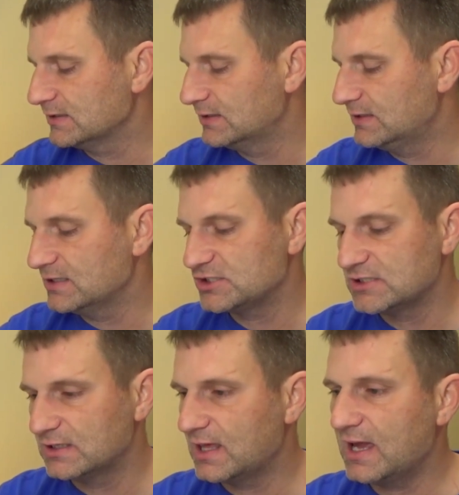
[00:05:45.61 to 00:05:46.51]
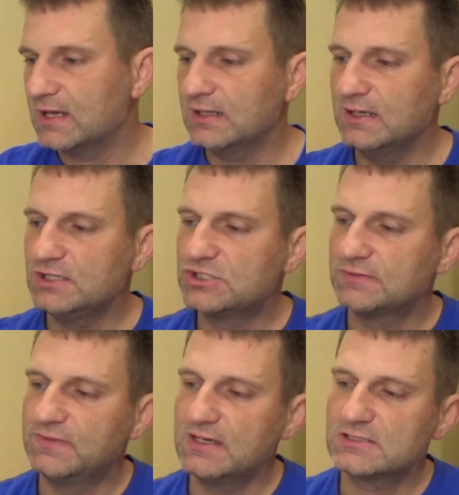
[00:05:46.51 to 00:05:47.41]
In addition to that, each
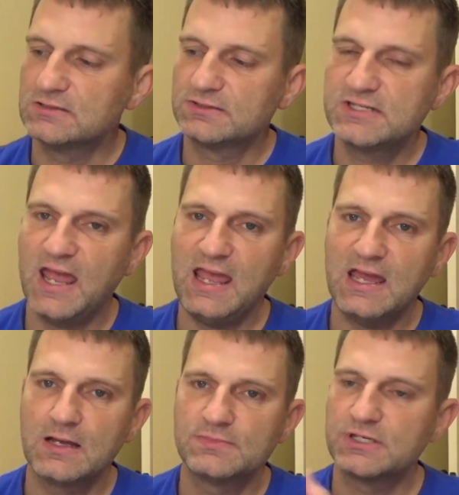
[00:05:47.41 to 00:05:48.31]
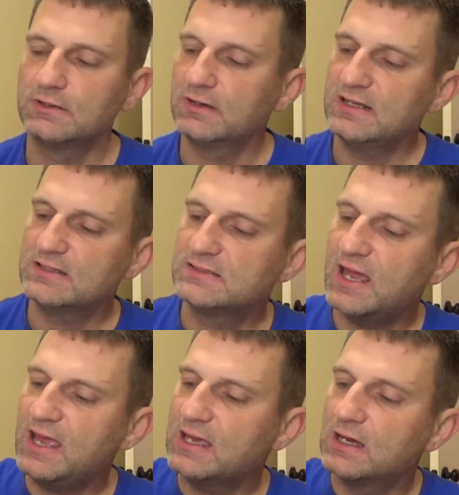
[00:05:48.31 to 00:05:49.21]
of these little tabs underneath the
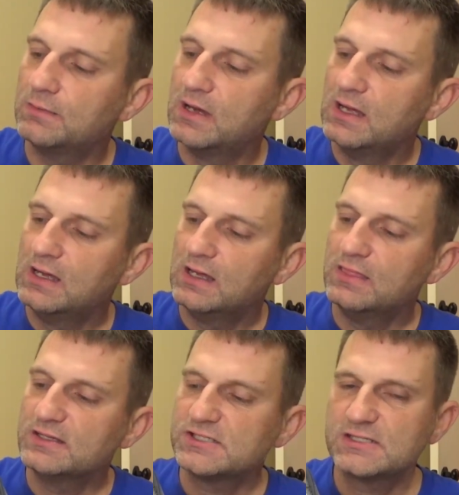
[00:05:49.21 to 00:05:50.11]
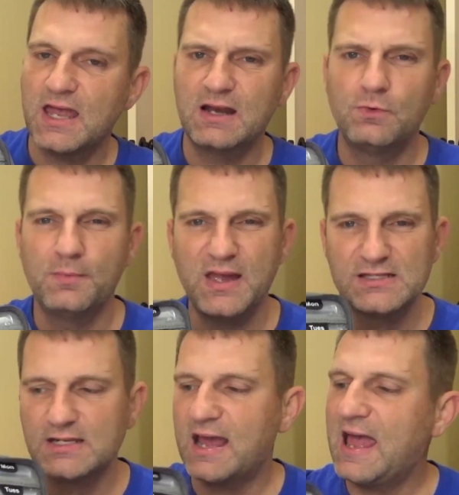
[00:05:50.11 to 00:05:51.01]
tab, this is kind of what
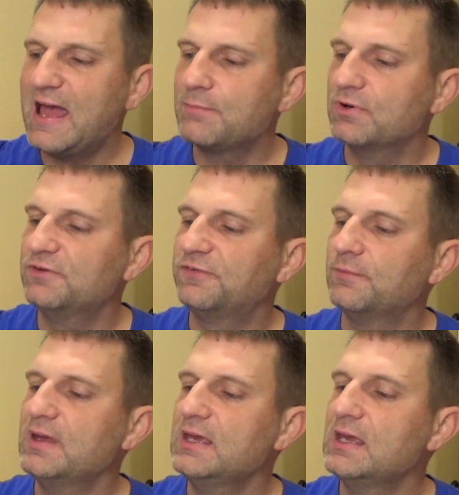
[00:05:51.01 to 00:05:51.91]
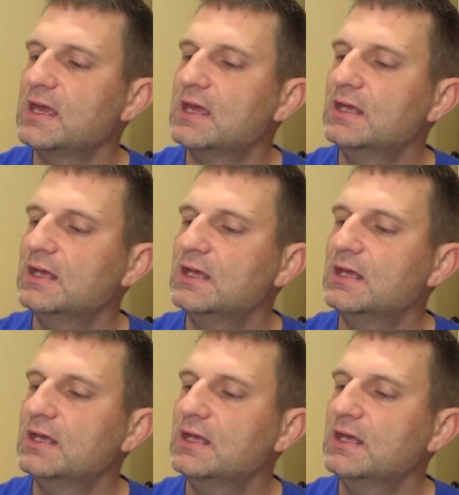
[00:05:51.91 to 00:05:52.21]
makes it a hybrid for me.